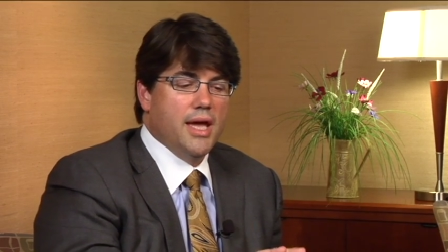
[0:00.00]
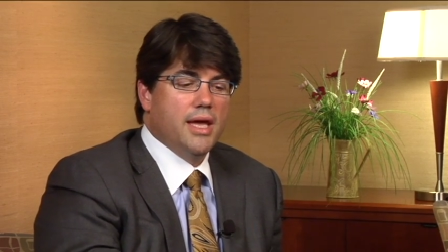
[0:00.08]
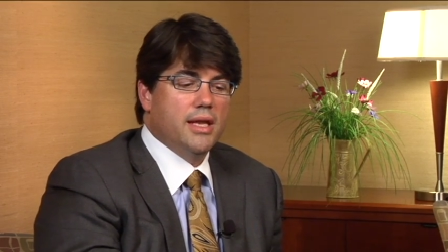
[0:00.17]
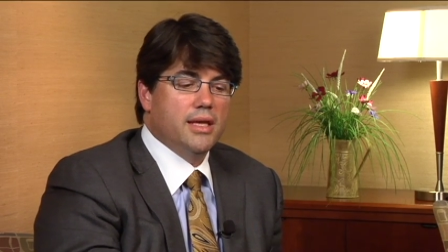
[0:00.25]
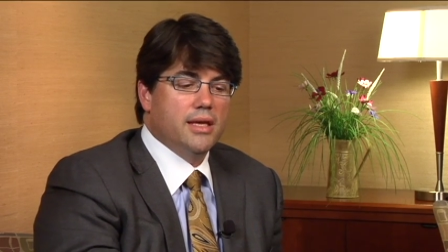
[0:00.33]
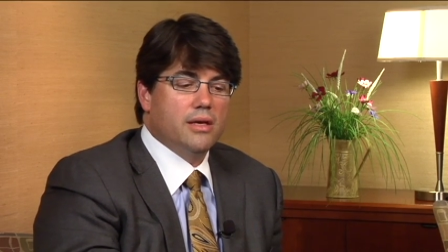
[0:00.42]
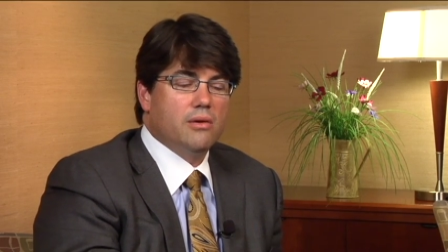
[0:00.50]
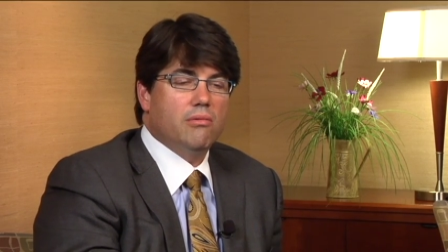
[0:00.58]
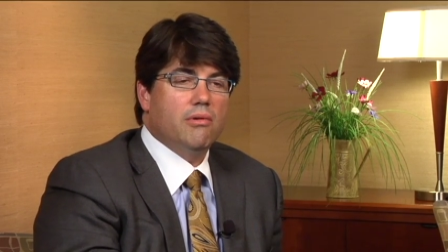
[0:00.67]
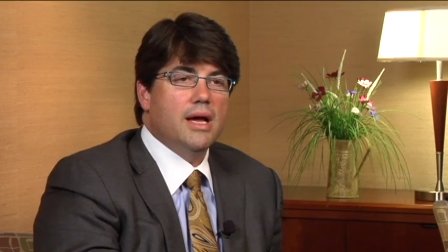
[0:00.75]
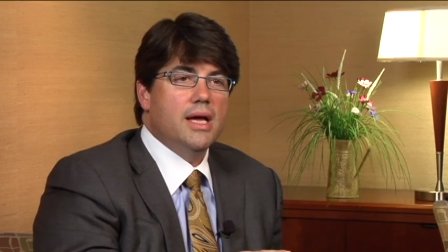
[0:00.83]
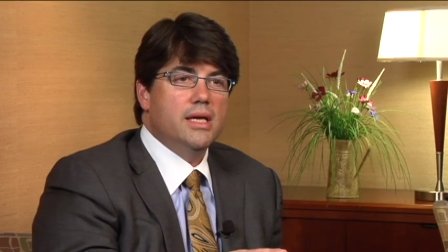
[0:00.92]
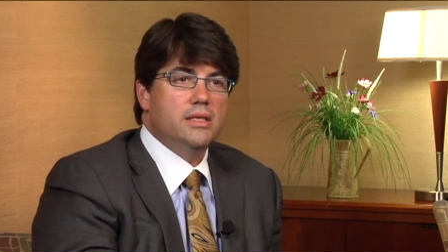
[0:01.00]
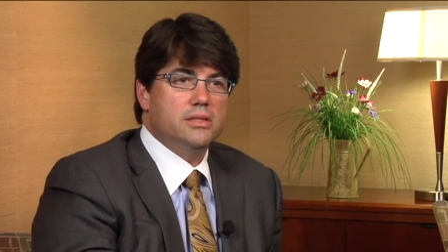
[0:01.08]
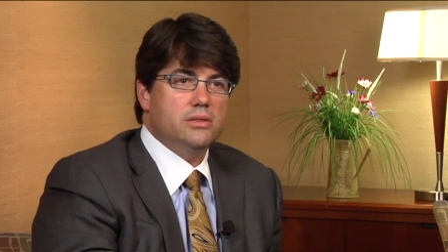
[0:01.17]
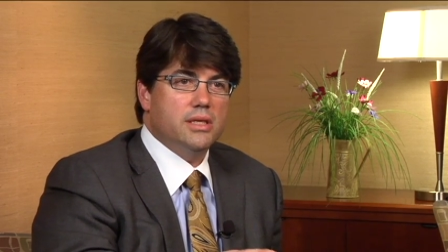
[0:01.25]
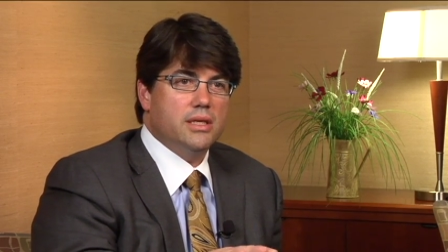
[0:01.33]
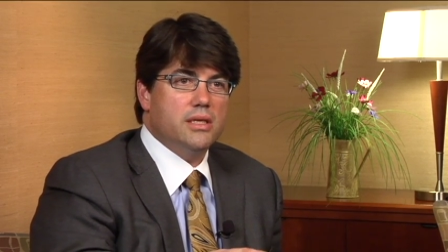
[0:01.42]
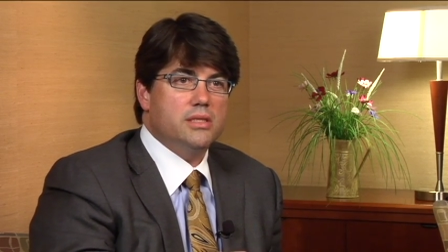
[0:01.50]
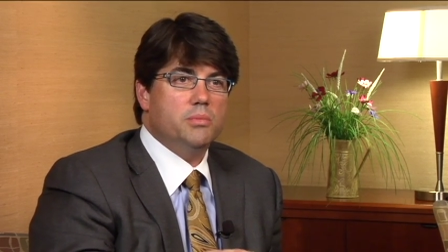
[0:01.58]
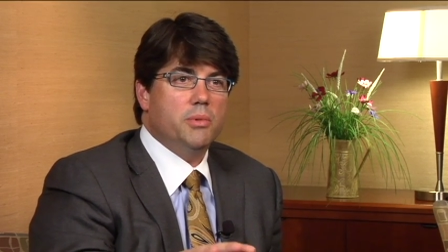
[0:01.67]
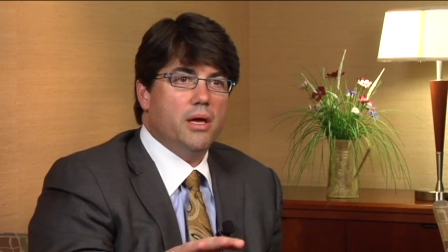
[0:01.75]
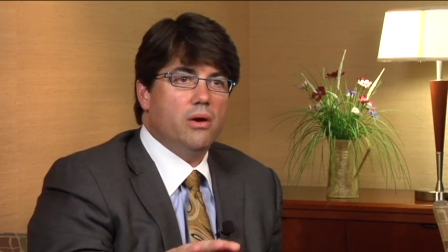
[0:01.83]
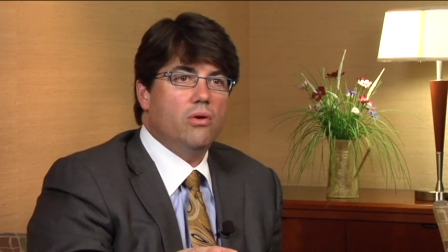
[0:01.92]
And it gradually gets
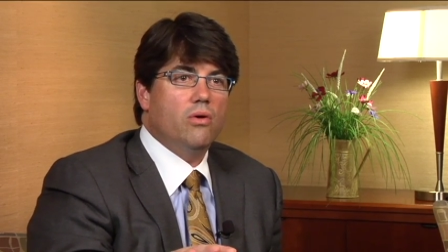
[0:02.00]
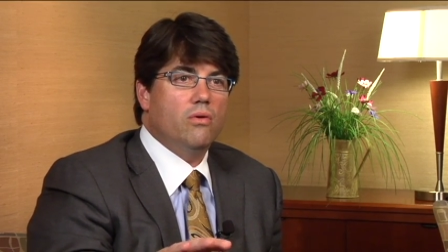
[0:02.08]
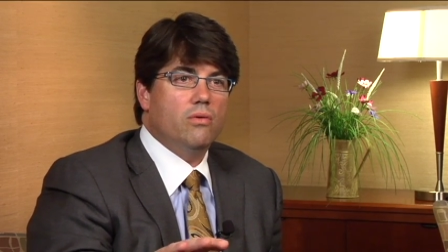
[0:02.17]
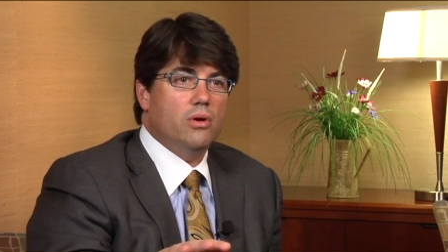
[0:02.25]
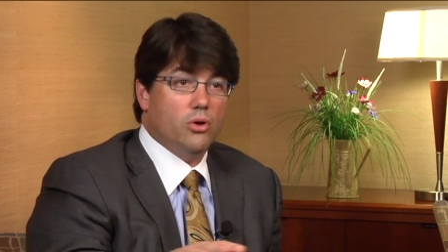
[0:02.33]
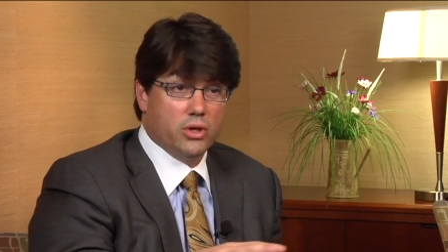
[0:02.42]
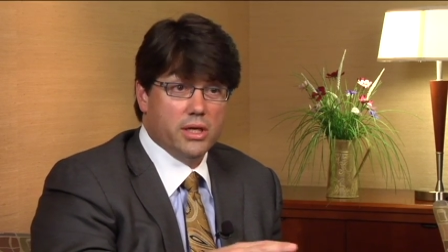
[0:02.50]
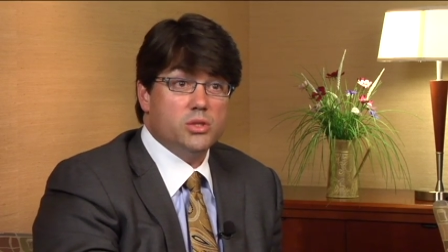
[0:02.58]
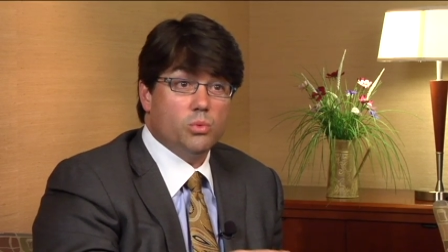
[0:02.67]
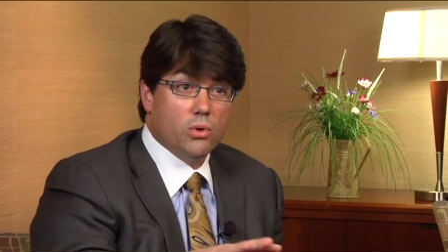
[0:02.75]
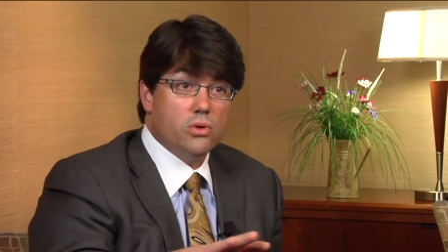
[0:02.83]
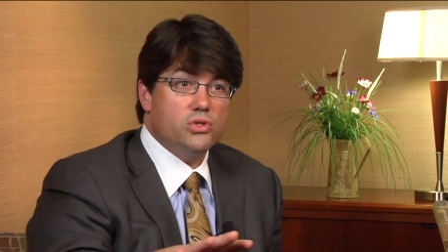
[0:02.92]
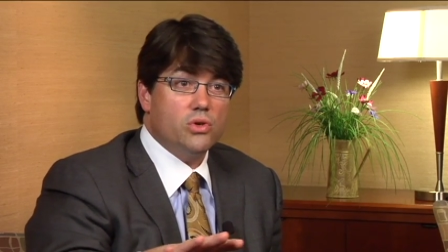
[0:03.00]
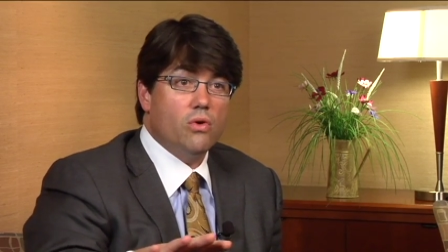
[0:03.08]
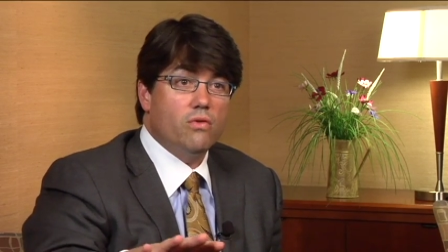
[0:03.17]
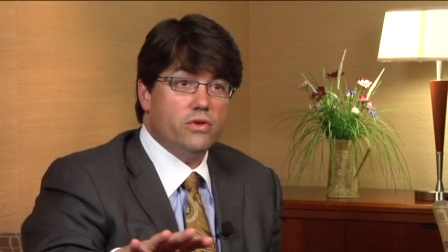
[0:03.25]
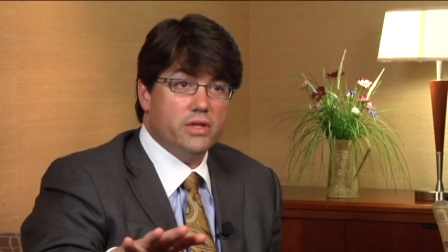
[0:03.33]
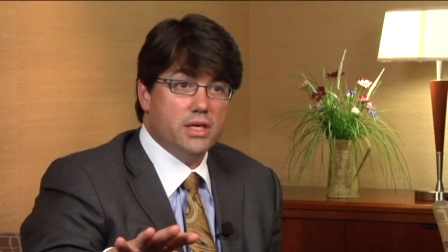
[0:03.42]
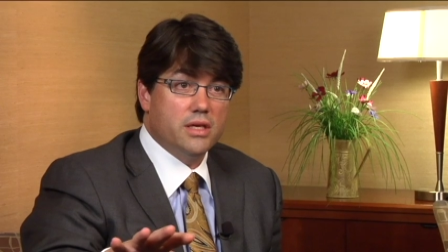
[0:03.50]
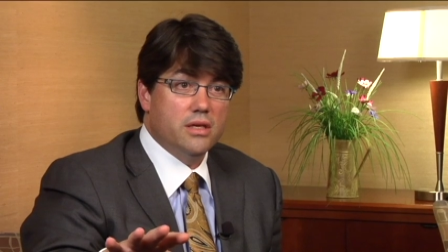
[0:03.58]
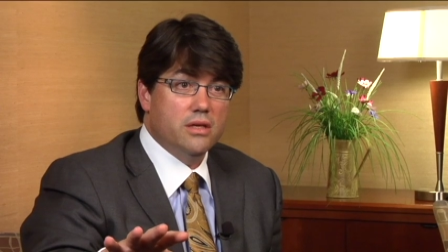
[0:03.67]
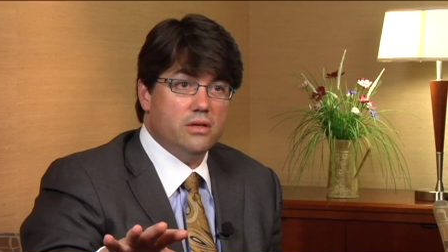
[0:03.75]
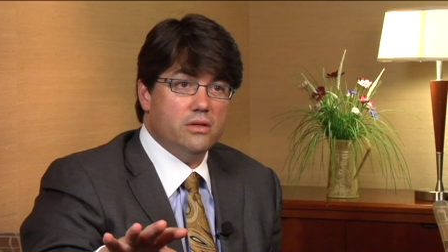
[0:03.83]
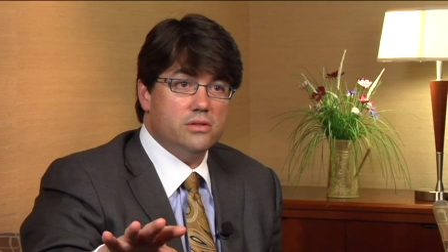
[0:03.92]
better or gets worse over the
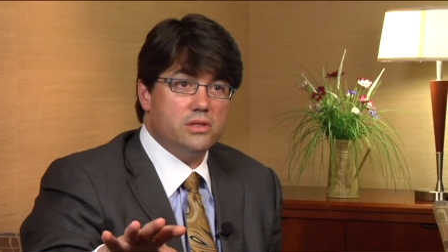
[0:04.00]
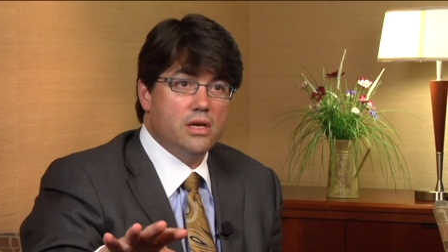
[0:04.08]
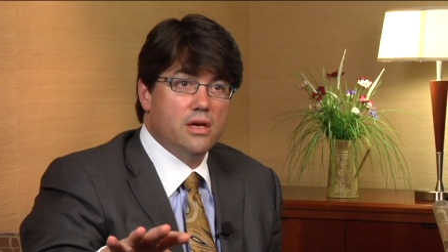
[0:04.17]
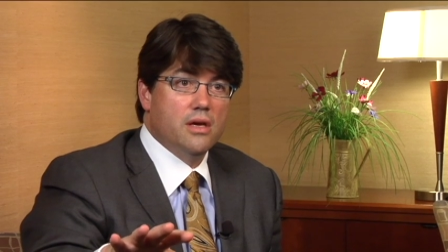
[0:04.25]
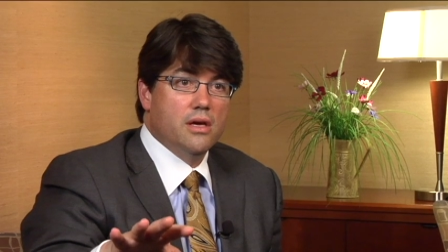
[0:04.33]
years.